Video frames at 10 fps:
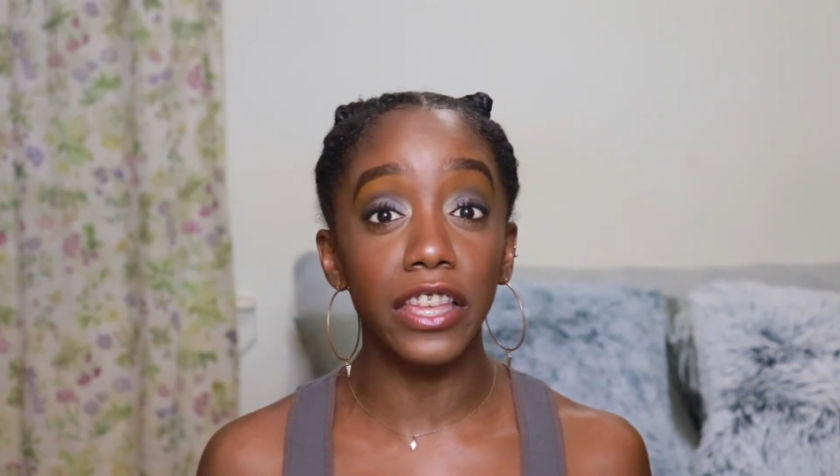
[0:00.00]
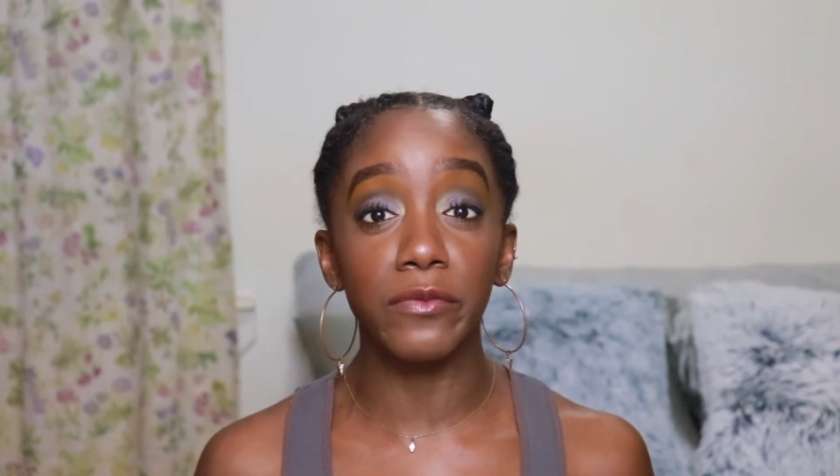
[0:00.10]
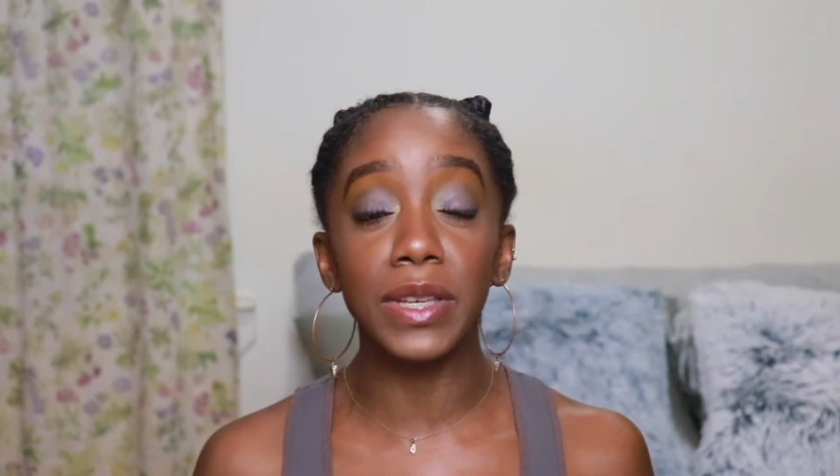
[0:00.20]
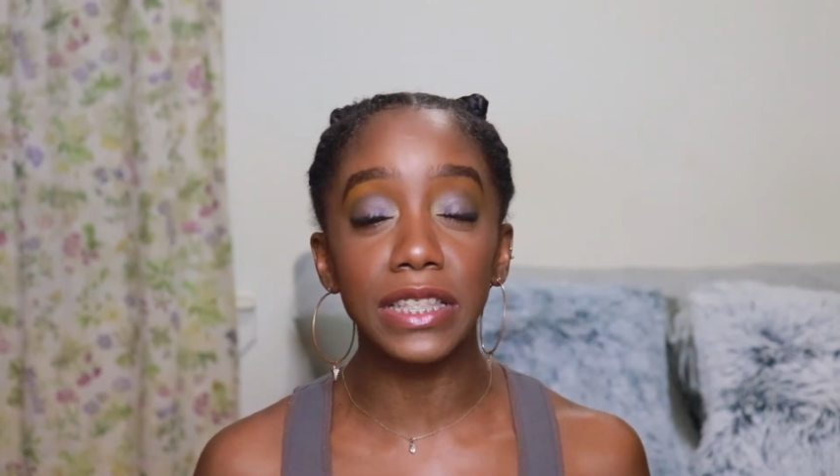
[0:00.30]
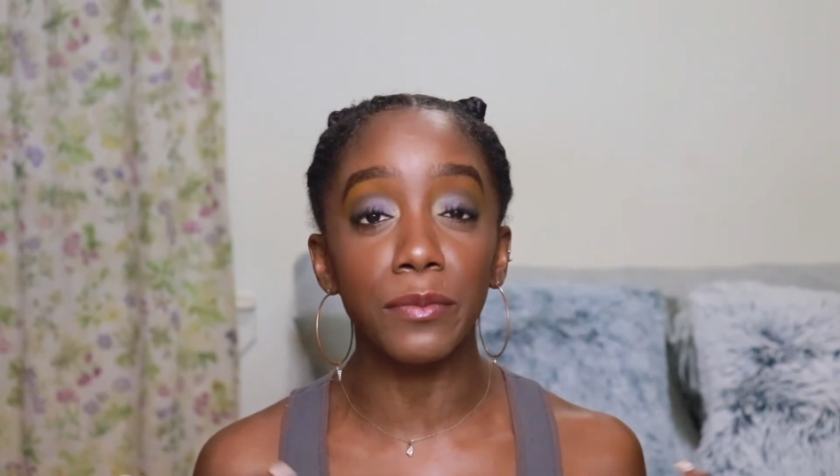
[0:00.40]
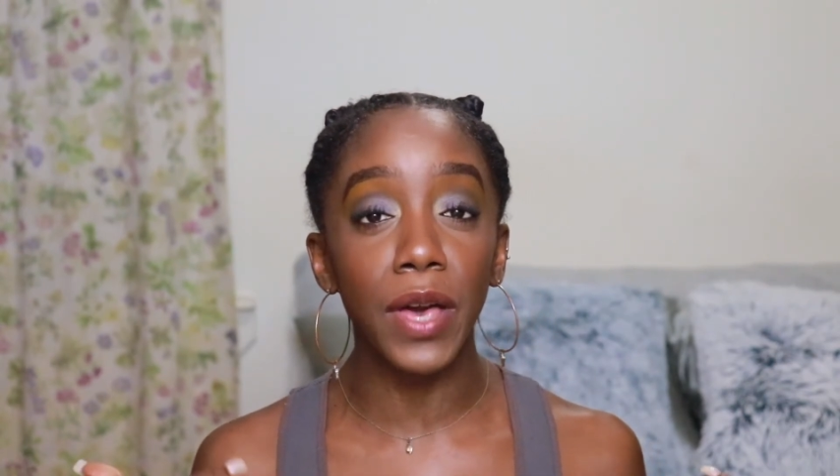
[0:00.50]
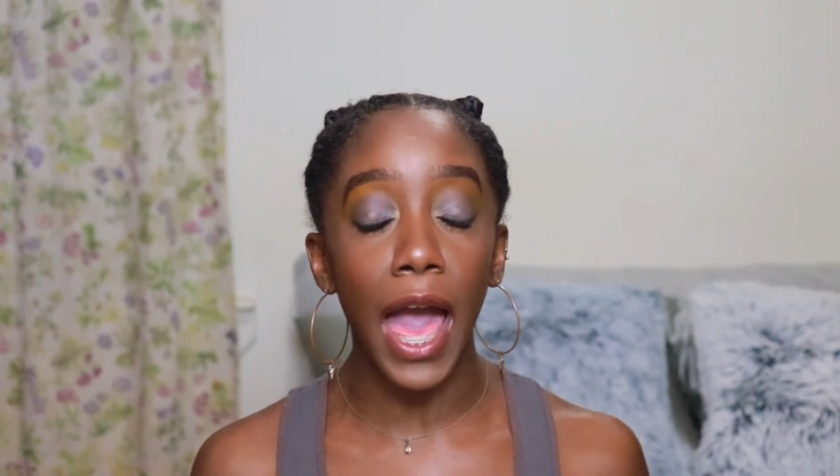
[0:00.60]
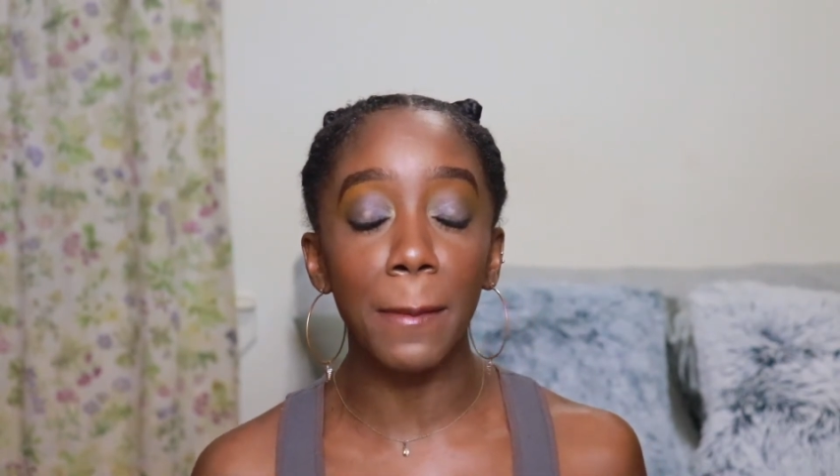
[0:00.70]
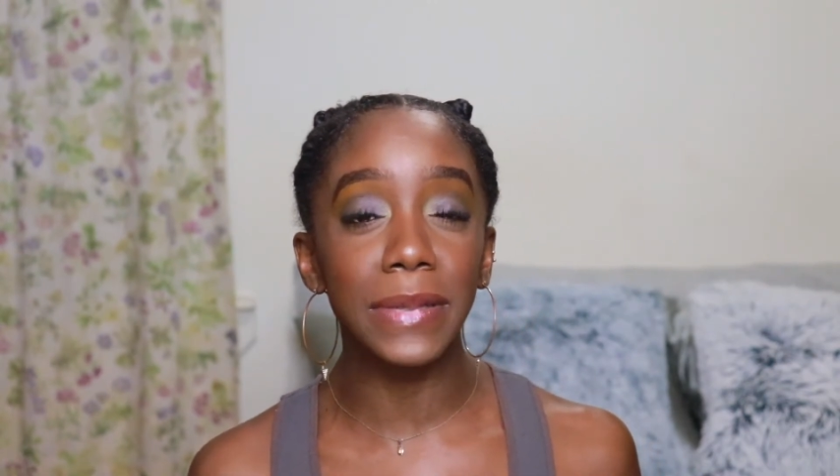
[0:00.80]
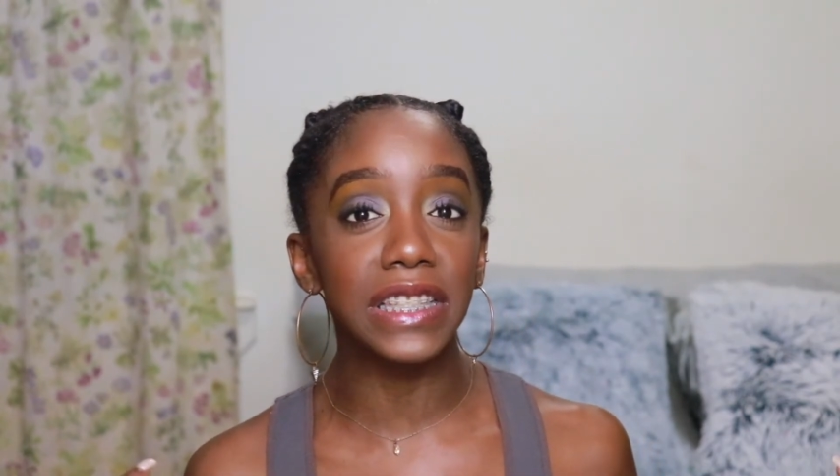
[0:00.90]
Leave me some
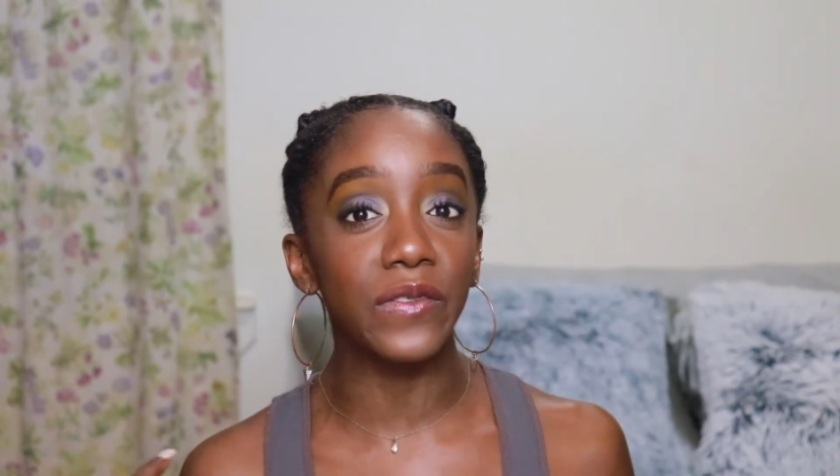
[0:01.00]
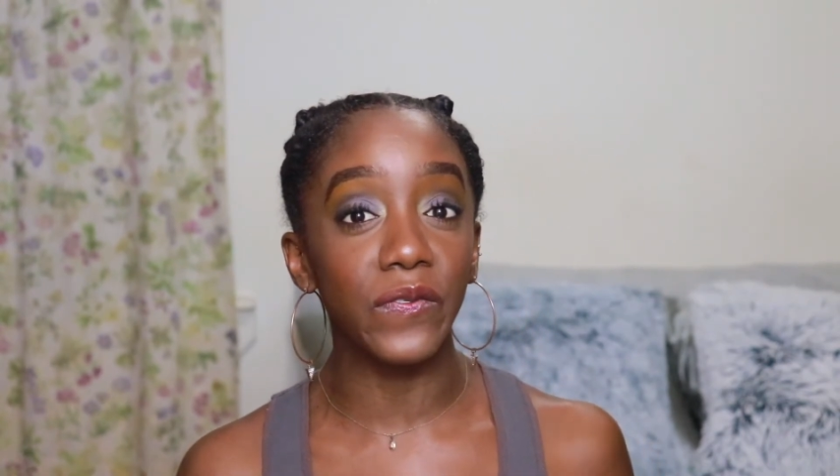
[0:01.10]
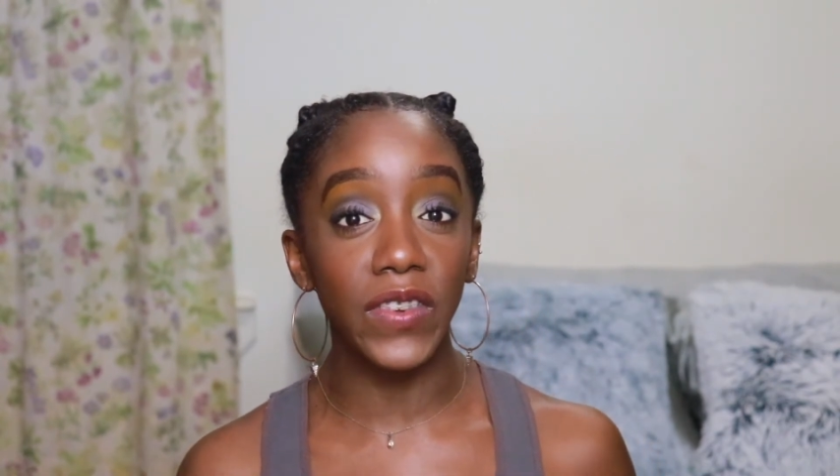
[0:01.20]
comments and